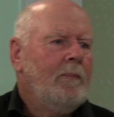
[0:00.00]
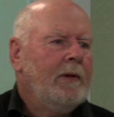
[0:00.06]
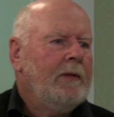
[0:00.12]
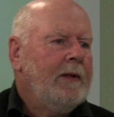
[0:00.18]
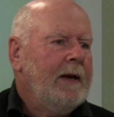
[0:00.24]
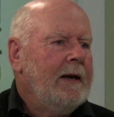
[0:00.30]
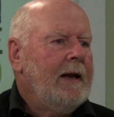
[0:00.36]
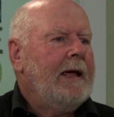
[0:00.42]

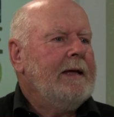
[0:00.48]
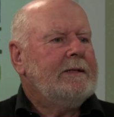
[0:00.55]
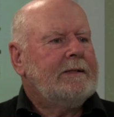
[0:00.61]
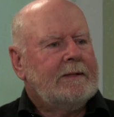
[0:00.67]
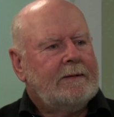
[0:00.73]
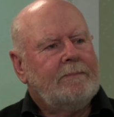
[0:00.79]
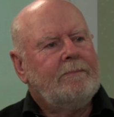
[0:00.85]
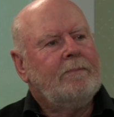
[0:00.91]
But then
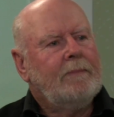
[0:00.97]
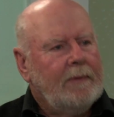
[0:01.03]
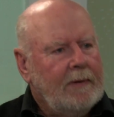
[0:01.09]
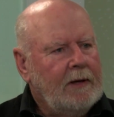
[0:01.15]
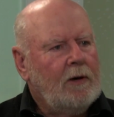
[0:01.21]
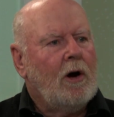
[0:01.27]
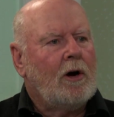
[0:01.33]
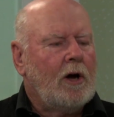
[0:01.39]
as
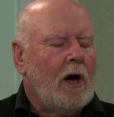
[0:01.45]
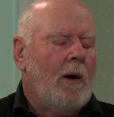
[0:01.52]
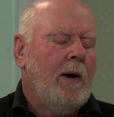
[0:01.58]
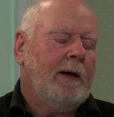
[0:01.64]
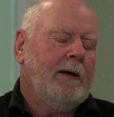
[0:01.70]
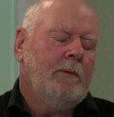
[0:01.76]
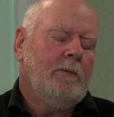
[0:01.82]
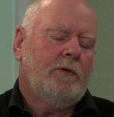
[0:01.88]
he got
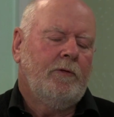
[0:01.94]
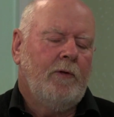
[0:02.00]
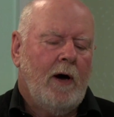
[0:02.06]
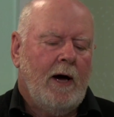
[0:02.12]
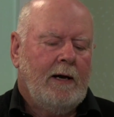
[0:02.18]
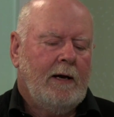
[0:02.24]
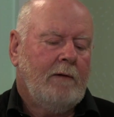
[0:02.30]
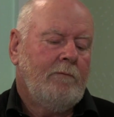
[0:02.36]
going, it was
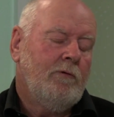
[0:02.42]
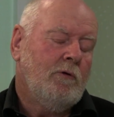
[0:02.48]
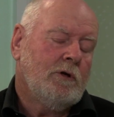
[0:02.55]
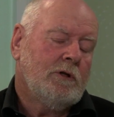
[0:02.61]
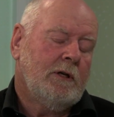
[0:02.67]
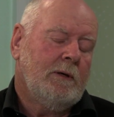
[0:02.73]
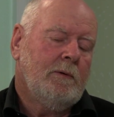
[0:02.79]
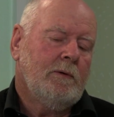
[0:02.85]
fine.
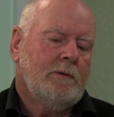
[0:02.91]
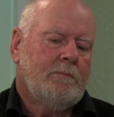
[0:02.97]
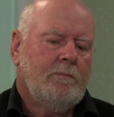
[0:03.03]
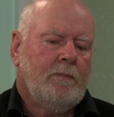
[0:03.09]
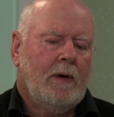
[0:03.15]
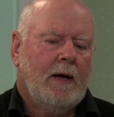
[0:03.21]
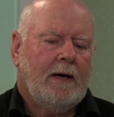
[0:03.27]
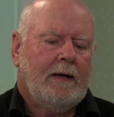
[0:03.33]
Unfortunately, he was
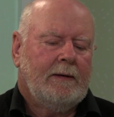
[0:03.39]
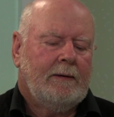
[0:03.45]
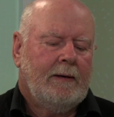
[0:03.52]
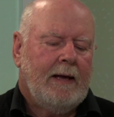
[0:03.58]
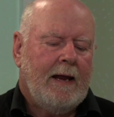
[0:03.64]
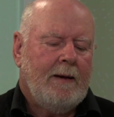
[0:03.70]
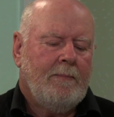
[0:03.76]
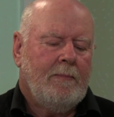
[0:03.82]

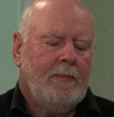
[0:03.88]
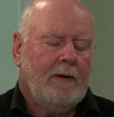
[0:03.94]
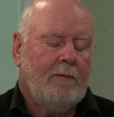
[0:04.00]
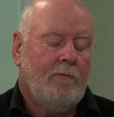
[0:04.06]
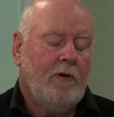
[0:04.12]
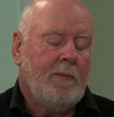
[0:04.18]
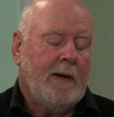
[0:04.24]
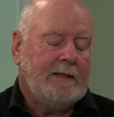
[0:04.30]

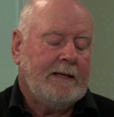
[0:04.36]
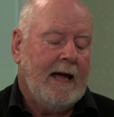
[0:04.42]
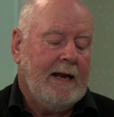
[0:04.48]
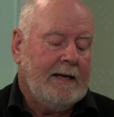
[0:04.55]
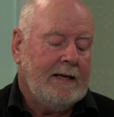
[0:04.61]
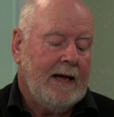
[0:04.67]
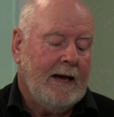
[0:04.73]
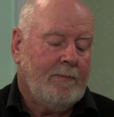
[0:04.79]
very much
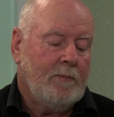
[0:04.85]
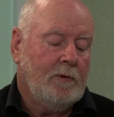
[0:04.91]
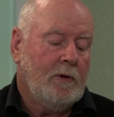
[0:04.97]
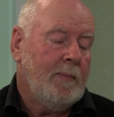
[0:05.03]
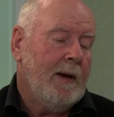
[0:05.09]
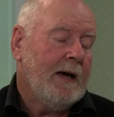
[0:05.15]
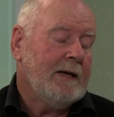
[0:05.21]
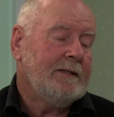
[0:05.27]
handicapped when
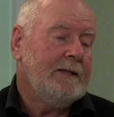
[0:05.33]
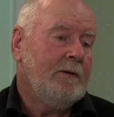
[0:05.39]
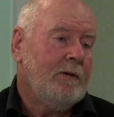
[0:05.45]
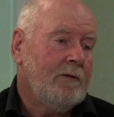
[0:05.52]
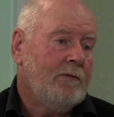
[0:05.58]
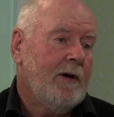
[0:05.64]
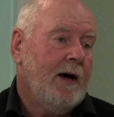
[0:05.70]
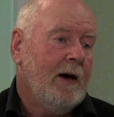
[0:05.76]
the power
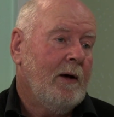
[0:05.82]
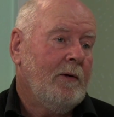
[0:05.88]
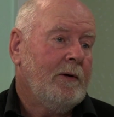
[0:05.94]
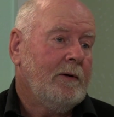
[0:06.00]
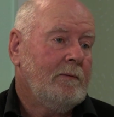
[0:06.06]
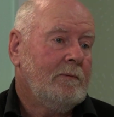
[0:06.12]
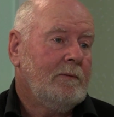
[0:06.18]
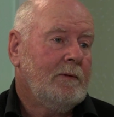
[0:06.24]
steering
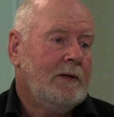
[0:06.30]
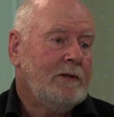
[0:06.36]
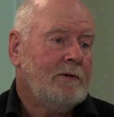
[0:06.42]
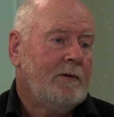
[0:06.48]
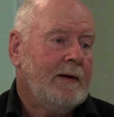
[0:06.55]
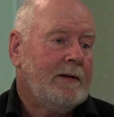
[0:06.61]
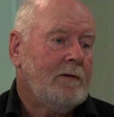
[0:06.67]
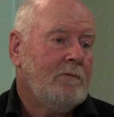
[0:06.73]
failed, and he
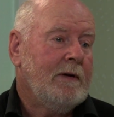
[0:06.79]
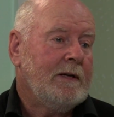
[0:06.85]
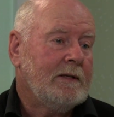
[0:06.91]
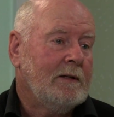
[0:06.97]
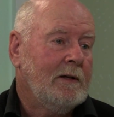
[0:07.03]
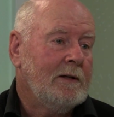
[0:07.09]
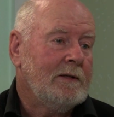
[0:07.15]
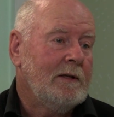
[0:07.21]
sort of had to
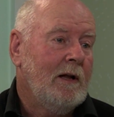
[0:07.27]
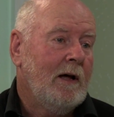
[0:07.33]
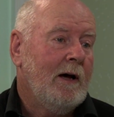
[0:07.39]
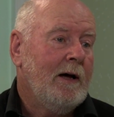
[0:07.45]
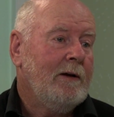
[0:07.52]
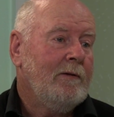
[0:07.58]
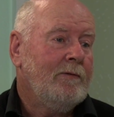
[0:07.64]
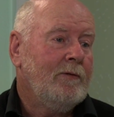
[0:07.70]
wrestle this
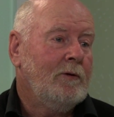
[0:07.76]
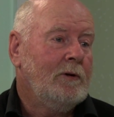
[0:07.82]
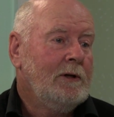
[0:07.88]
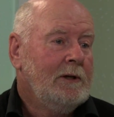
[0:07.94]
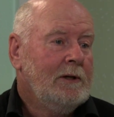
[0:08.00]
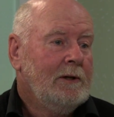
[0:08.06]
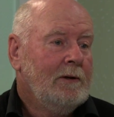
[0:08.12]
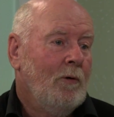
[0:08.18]
lion for
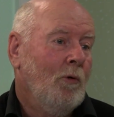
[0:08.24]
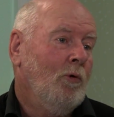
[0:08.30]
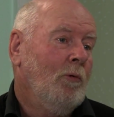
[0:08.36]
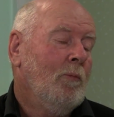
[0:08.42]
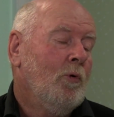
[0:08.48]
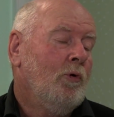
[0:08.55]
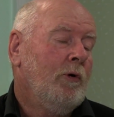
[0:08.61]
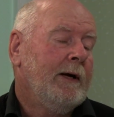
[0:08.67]

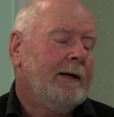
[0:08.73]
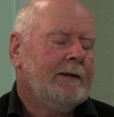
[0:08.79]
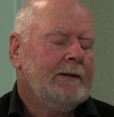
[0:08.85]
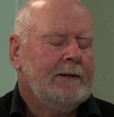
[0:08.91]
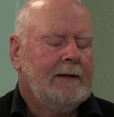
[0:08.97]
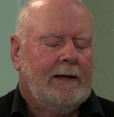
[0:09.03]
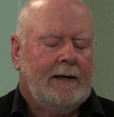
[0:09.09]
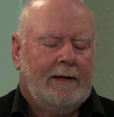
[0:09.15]
all morning,
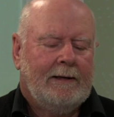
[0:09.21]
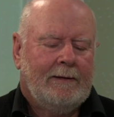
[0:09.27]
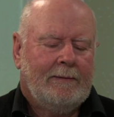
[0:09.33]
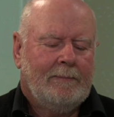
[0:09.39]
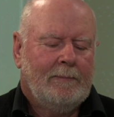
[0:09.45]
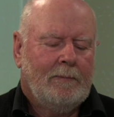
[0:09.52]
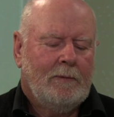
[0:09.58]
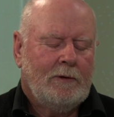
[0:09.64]

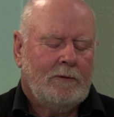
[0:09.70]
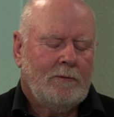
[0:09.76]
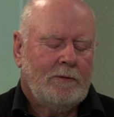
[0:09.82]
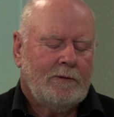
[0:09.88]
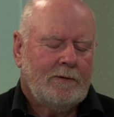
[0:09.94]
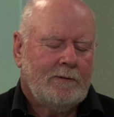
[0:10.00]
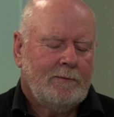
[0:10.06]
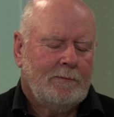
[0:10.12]
which
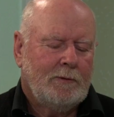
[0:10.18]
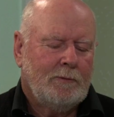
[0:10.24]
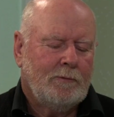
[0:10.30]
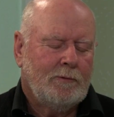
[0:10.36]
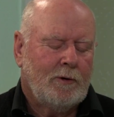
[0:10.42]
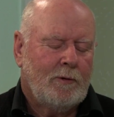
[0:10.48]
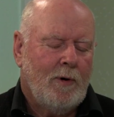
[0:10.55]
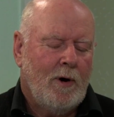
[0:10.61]

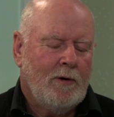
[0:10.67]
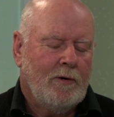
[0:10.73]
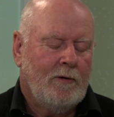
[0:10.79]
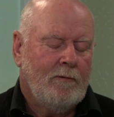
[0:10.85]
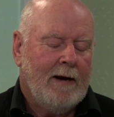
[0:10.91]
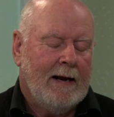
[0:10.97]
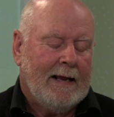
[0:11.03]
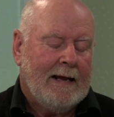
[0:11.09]
was the quote
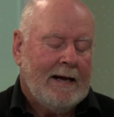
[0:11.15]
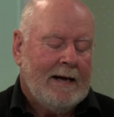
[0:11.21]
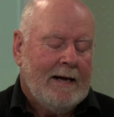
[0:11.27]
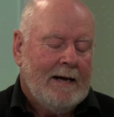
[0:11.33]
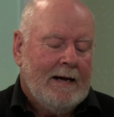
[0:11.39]
of the rally.